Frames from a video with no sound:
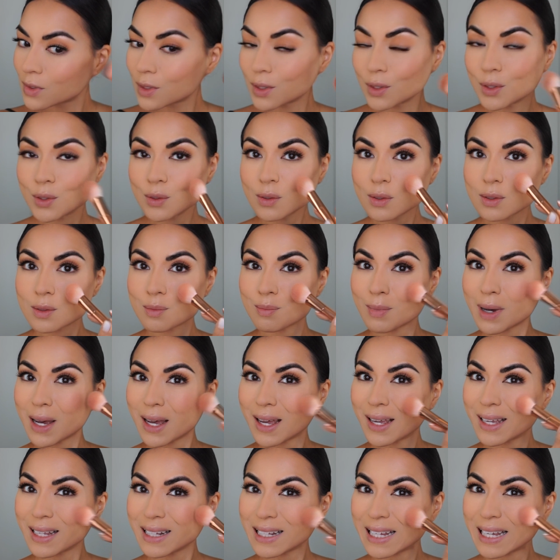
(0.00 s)
So you
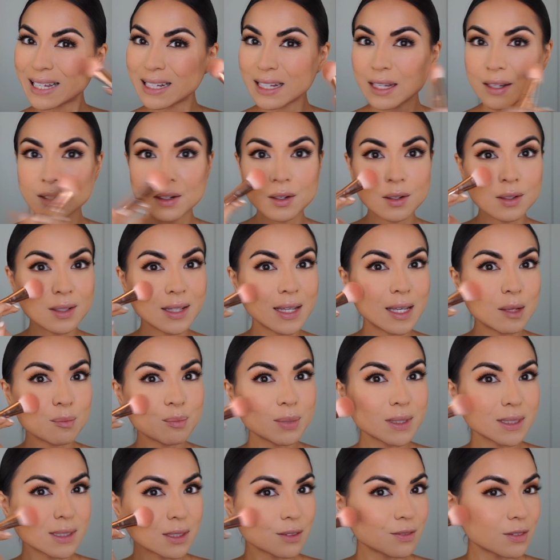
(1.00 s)
smile, and then on the
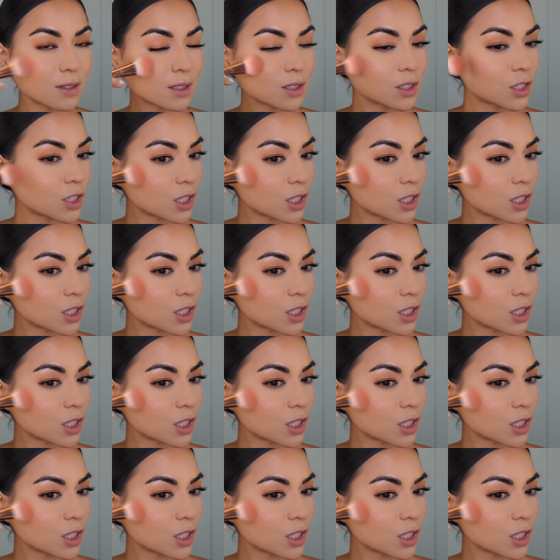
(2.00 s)
apples of the